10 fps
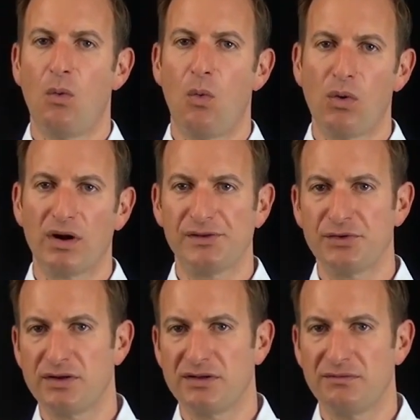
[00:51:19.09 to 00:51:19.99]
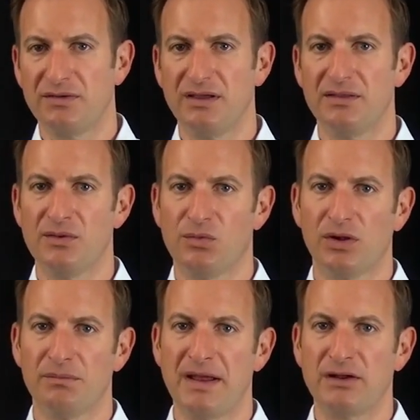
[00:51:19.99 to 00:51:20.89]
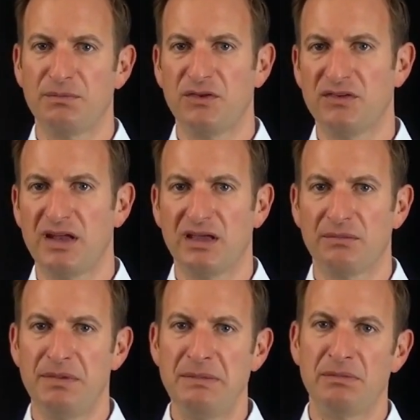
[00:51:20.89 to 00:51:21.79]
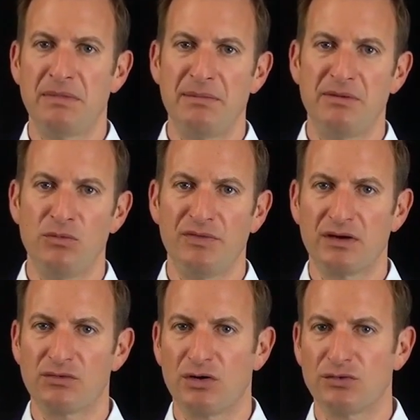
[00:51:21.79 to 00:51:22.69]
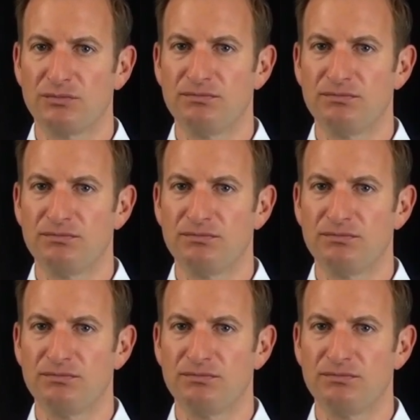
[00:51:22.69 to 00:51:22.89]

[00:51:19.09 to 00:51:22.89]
Or alternatively, the world may not be static. People may be moving around.